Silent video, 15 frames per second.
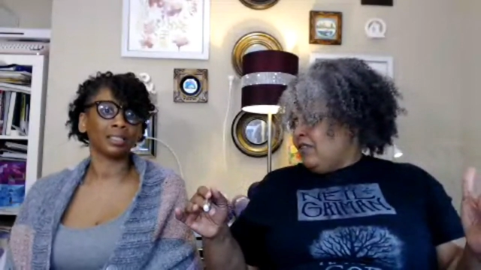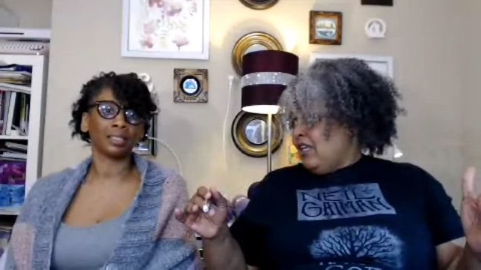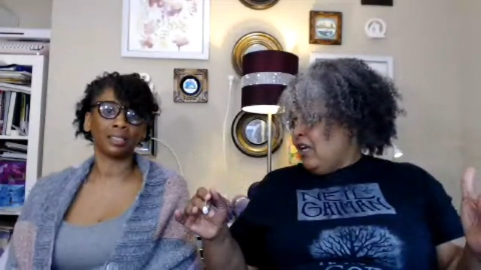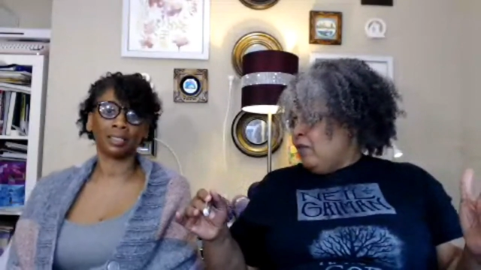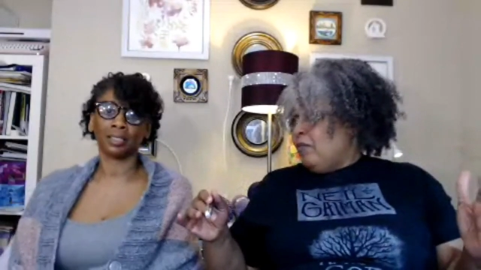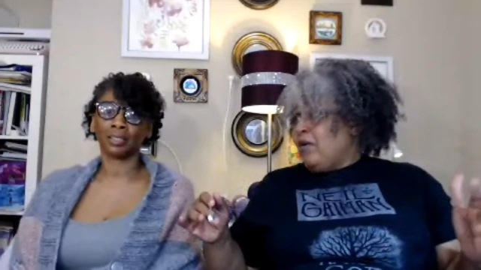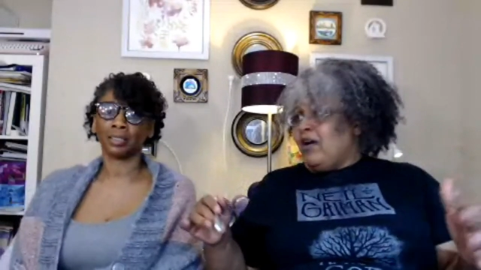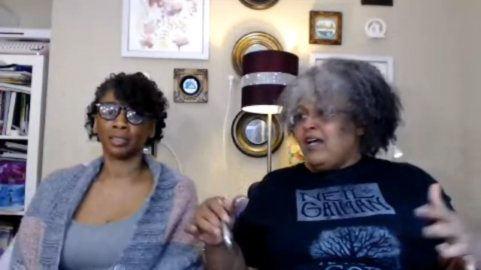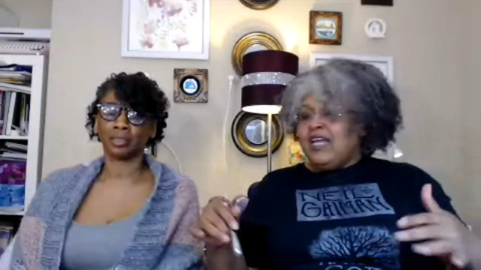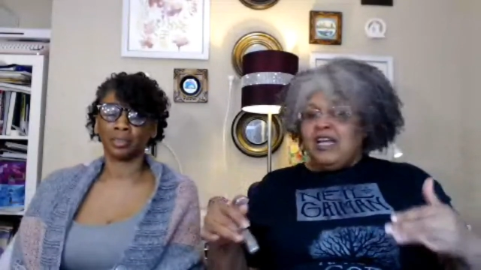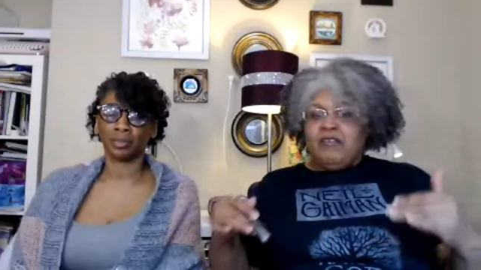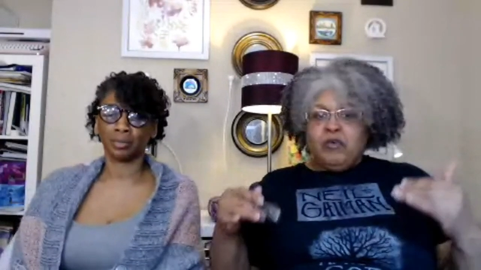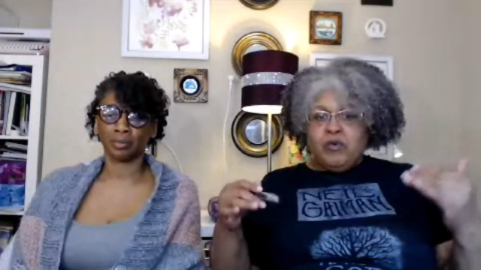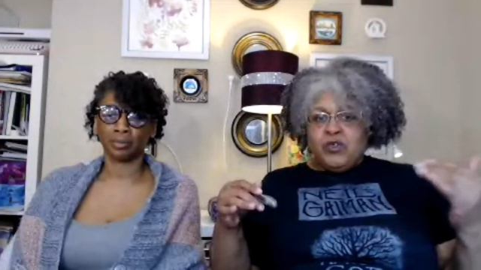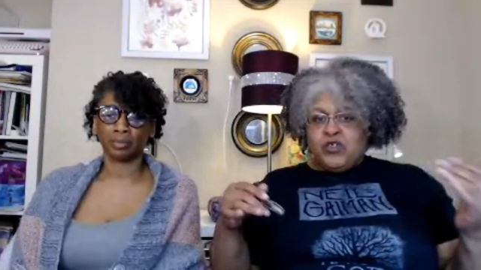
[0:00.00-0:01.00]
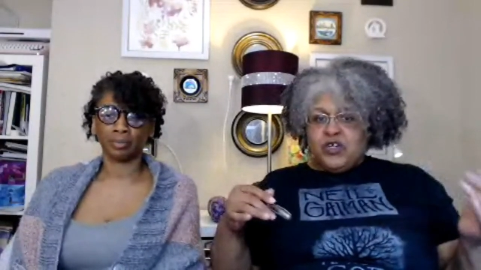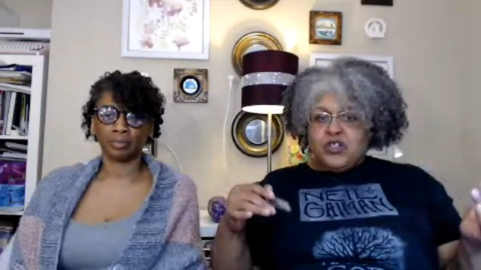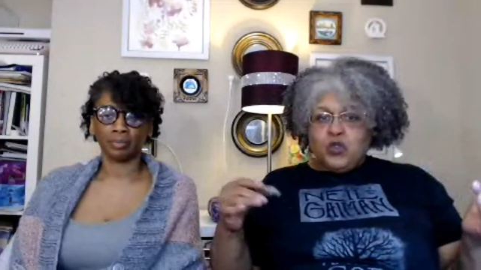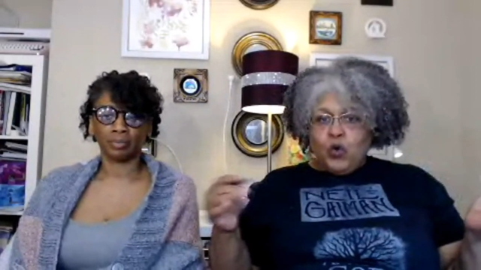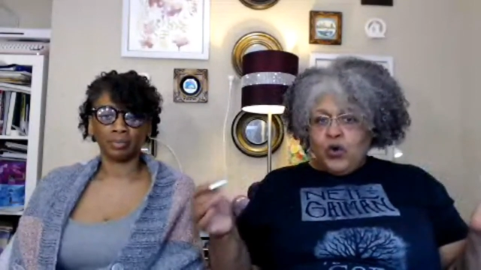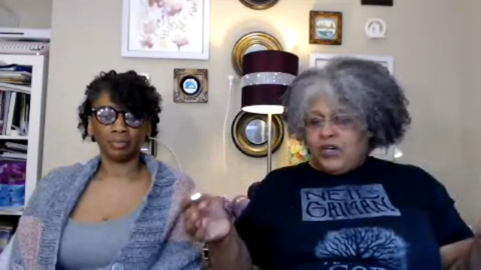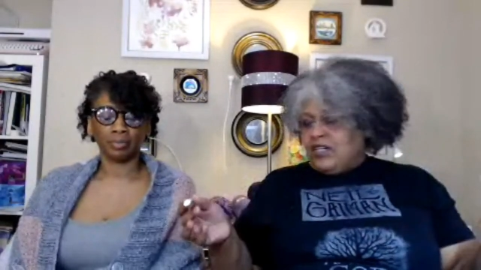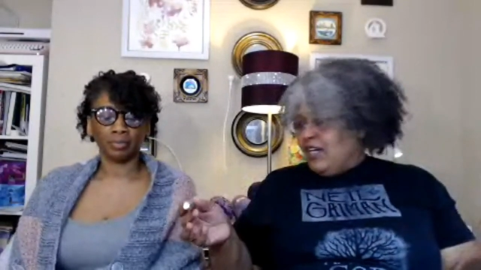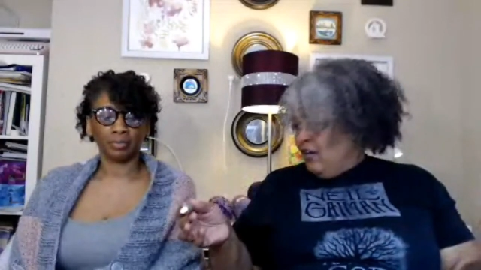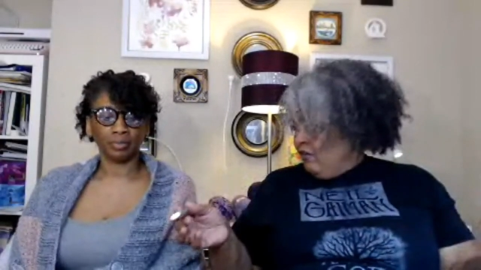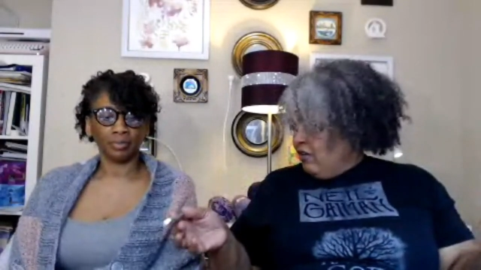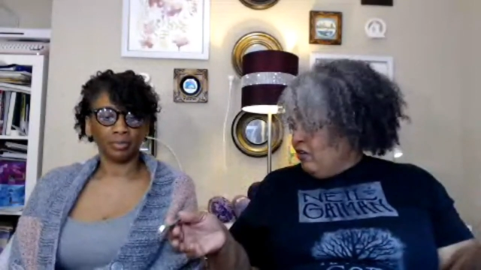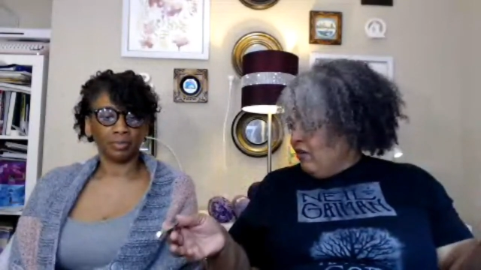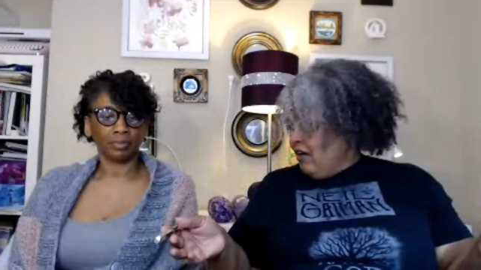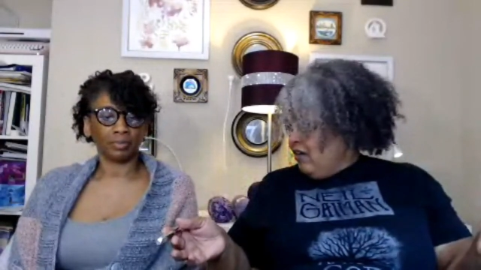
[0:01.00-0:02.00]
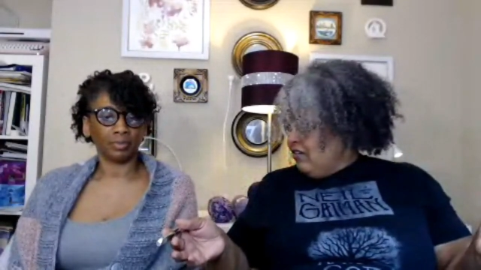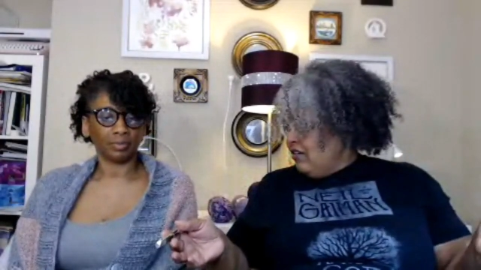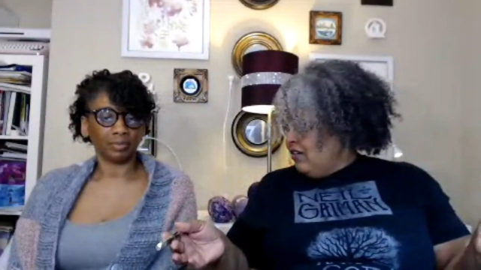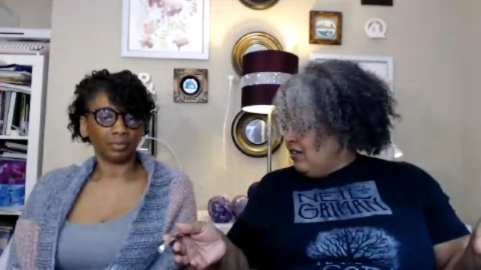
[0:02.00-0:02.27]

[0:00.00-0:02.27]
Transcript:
Speaker 1: But if it was just ordinary crowded,